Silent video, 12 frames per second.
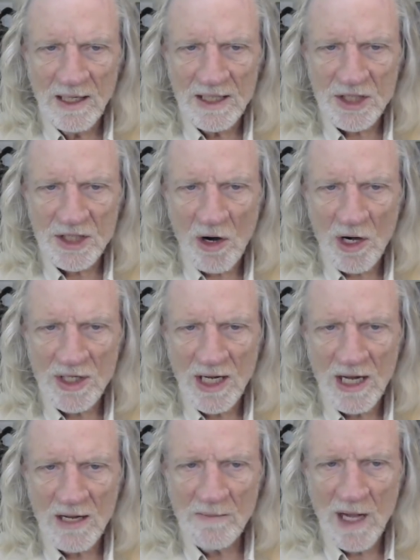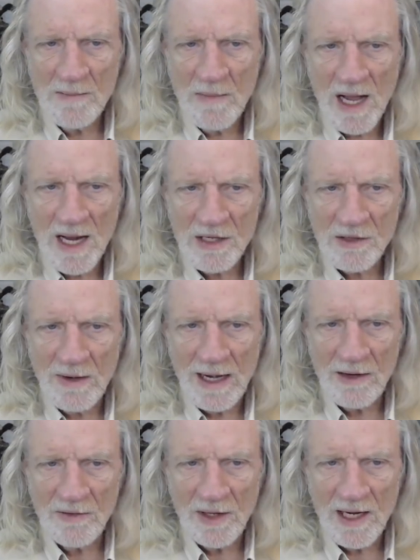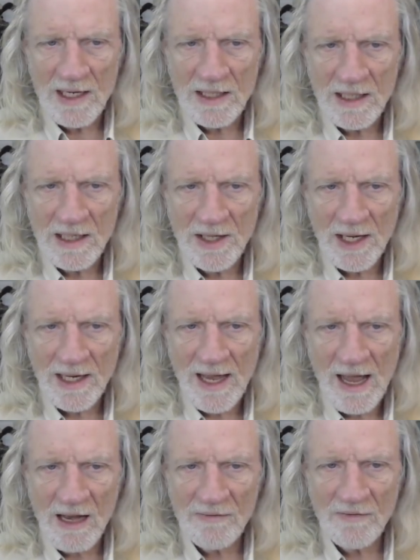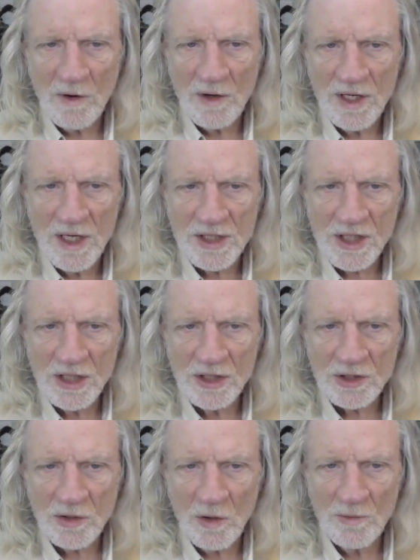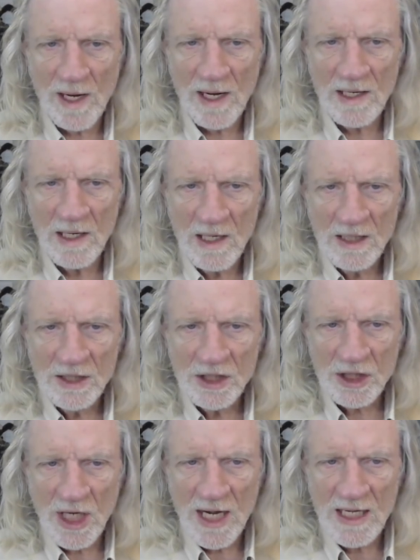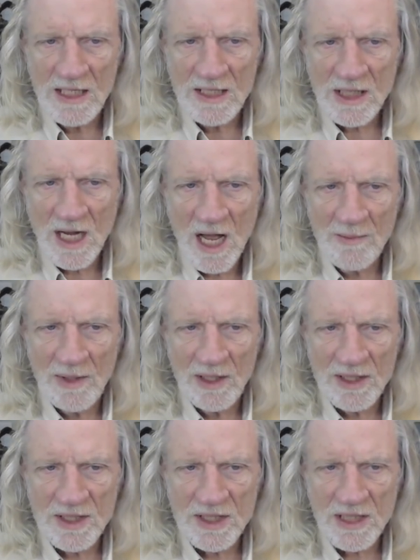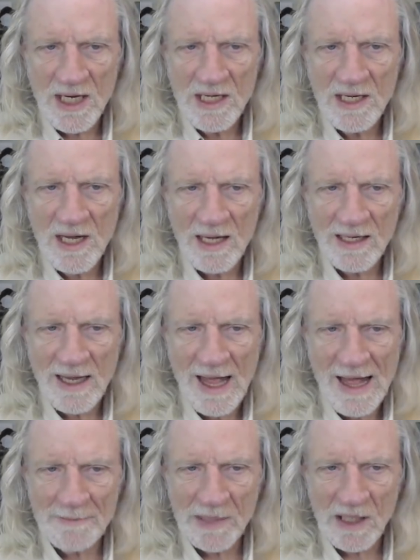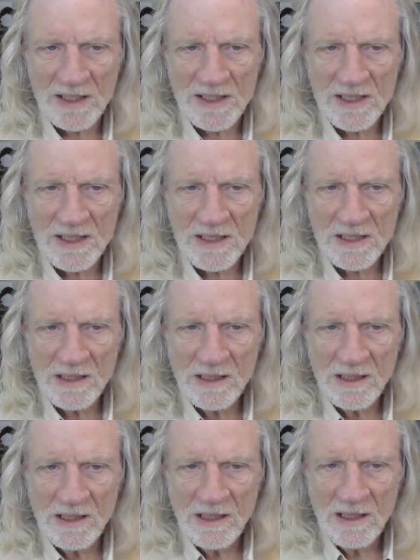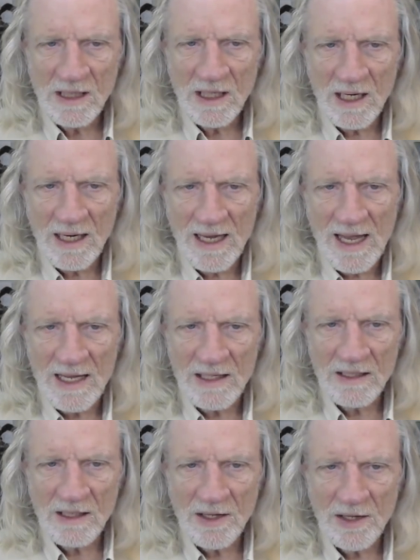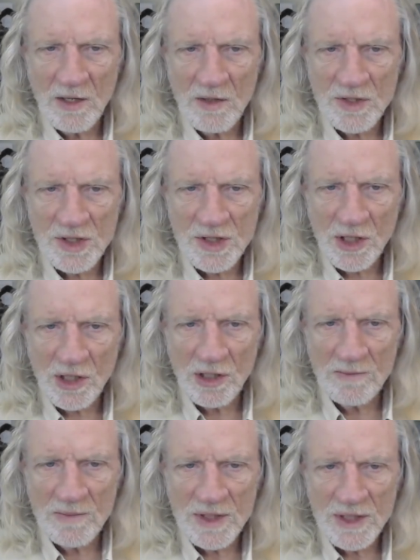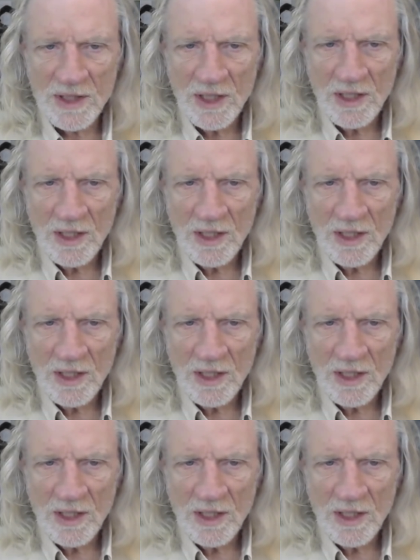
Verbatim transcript: It's hard to get my mind around the idea that California is controlled by Chinese communists and not capitalists. Again, those terms,